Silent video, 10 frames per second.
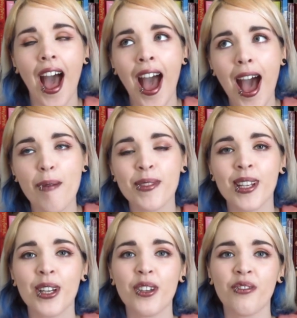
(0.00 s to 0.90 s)

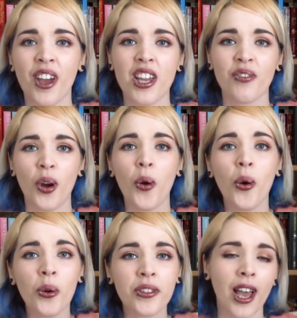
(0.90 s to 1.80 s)
absolute favourite
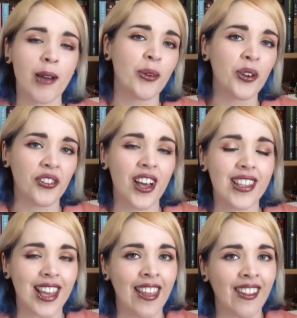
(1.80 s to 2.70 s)
all-time
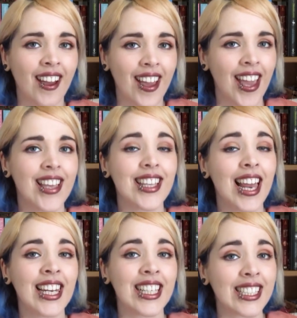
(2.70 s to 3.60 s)
authors and that is
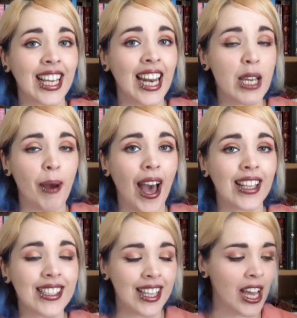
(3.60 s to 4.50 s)
Lisa Kleypas.